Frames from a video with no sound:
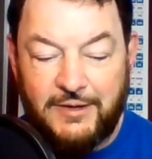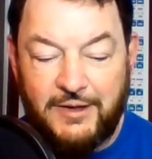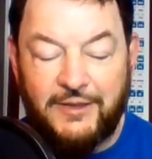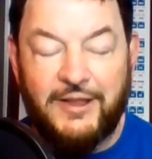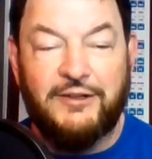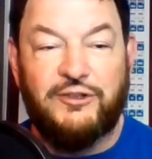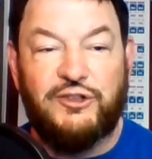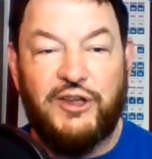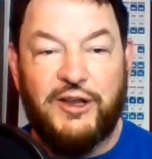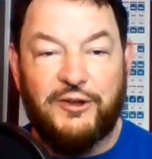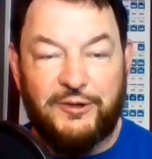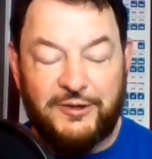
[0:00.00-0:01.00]
and then
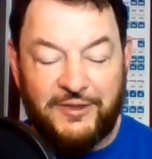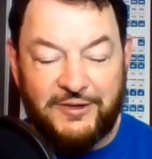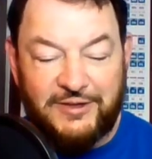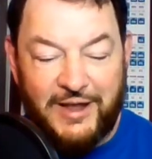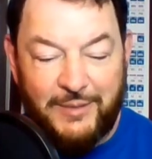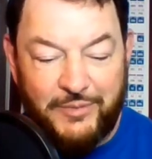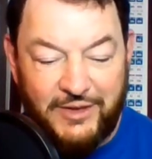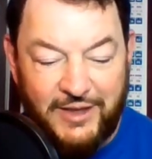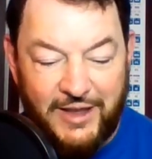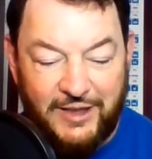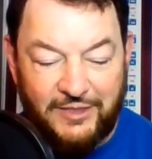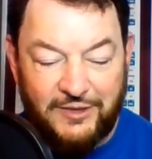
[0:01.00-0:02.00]
singled in the top of
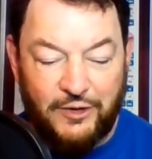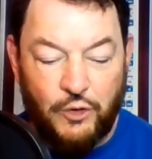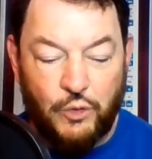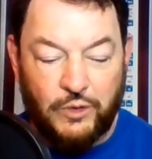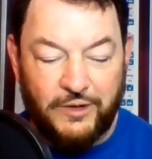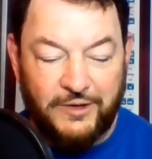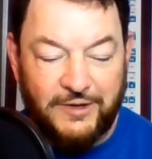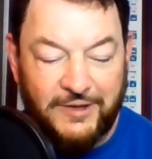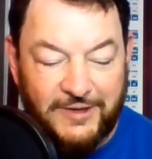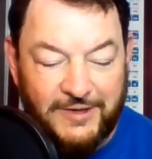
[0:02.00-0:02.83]
the eighth in Oakland.